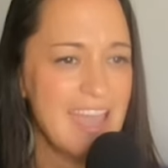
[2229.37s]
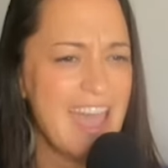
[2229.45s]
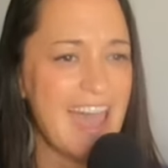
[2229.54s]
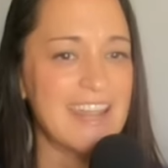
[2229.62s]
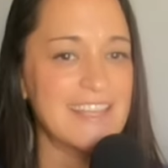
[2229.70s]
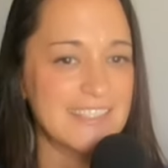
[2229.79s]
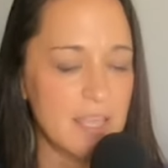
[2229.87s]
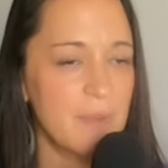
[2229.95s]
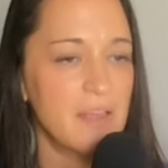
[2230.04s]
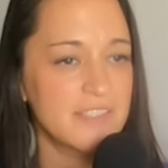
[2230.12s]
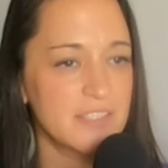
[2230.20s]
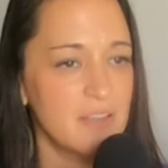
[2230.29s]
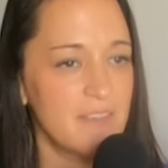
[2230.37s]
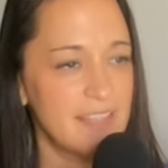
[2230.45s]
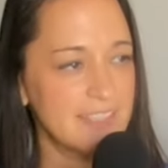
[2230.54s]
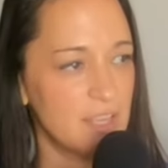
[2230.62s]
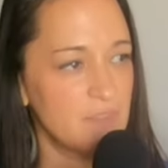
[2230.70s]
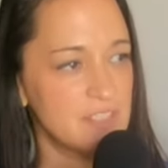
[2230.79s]
And I somehow still had that
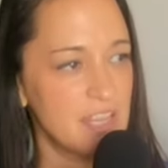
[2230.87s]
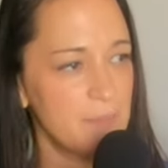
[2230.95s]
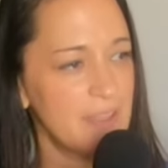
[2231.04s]
self tape.